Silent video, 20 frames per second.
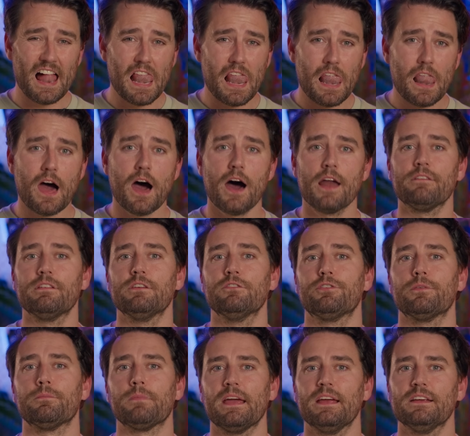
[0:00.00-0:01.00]
a lot of
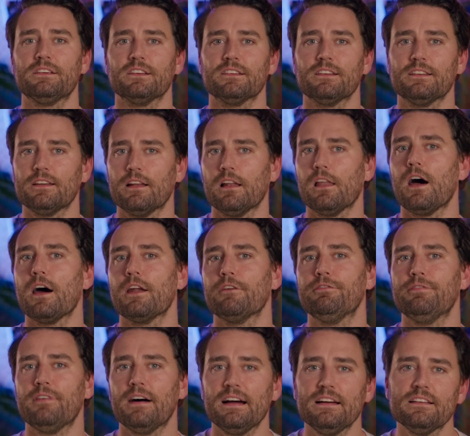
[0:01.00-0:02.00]
information and a lot of
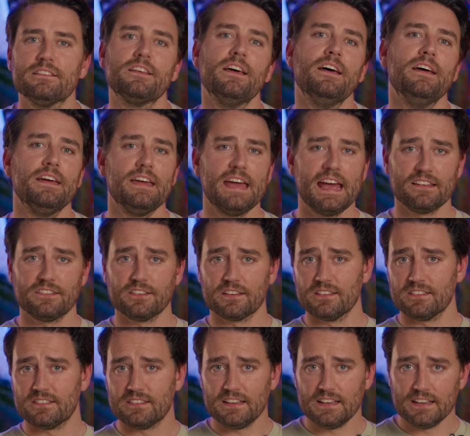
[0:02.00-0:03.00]
files. As you
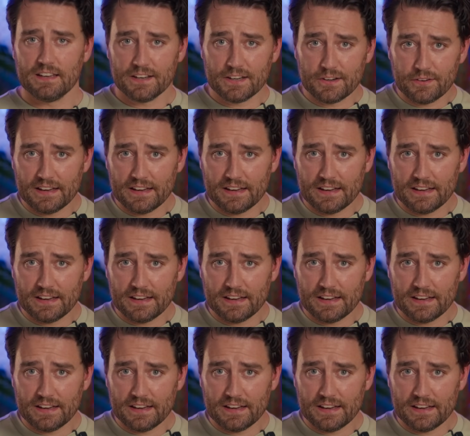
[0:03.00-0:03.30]
can see here